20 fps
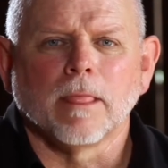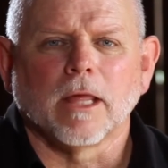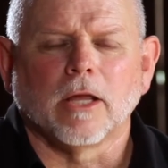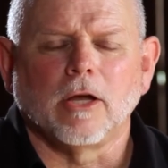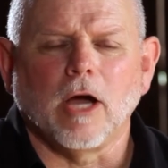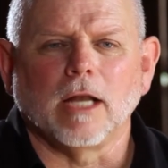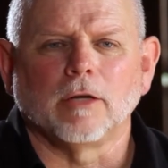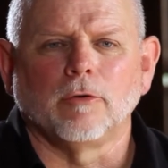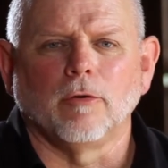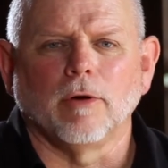
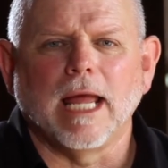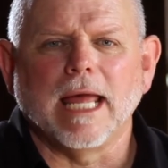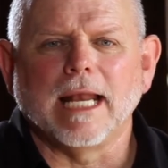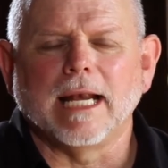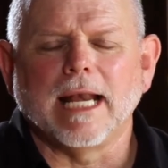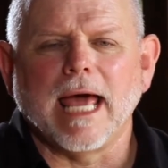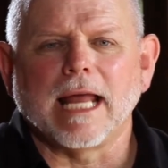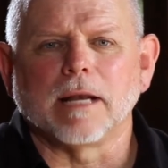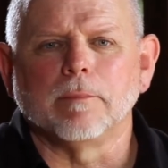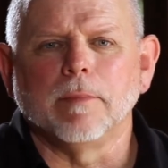God created
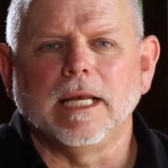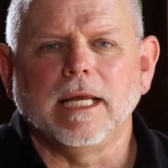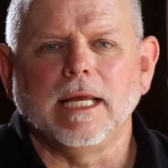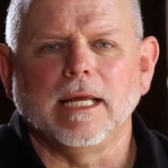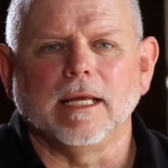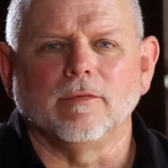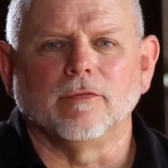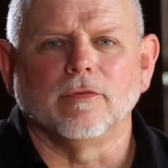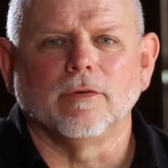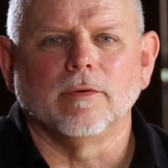Adam and
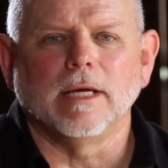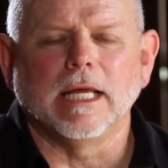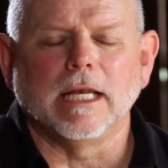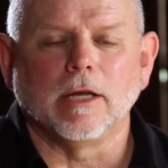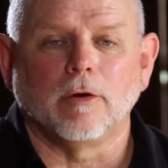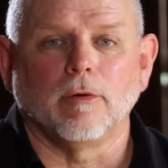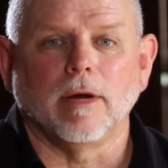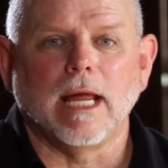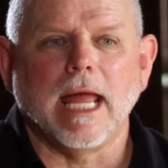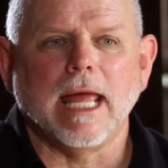Eve, and He
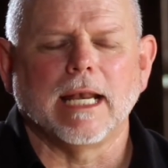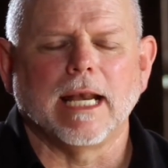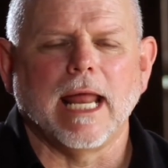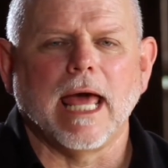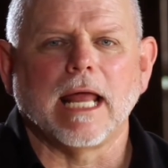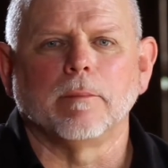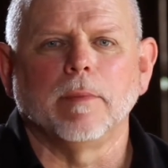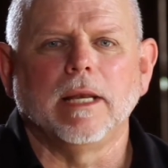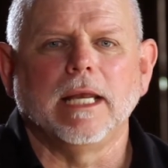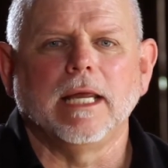created
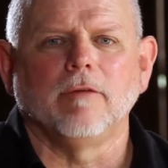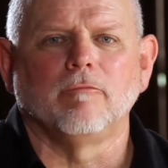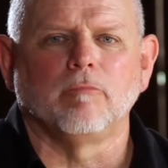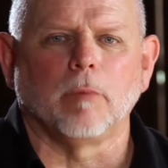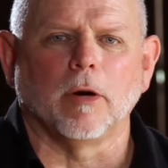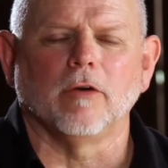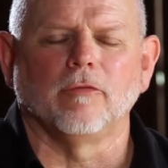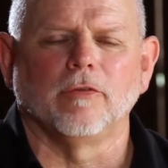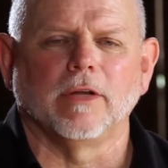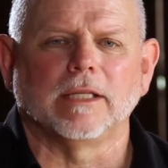Adam and Eve
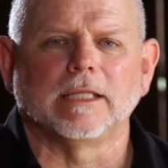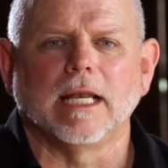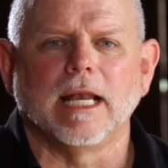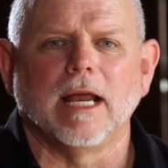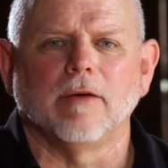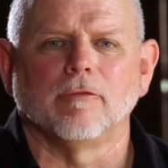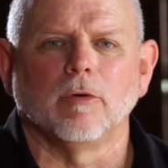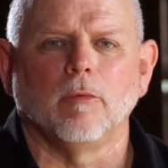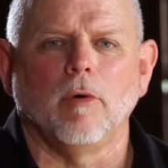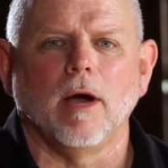perfect in
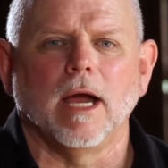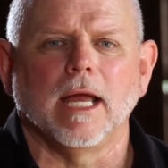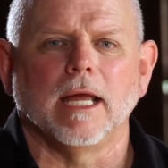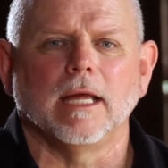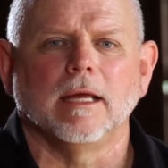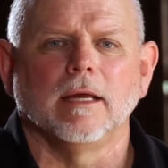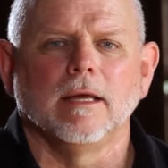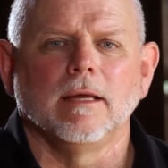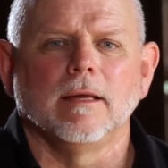every way.